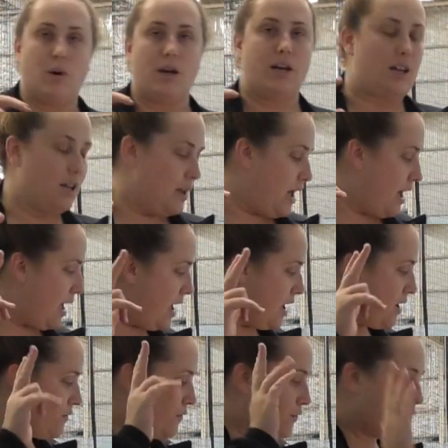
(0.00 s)

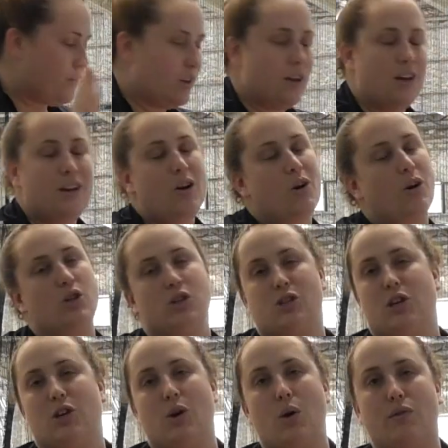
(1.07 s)
I'm just
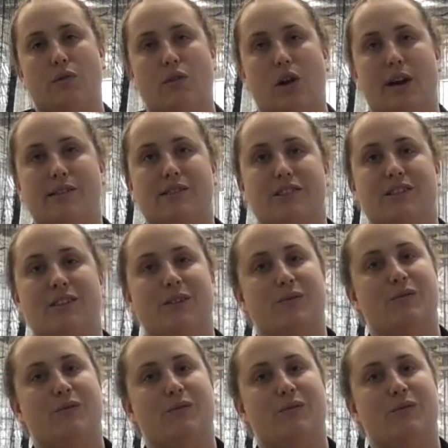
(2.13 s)
going to go over flights.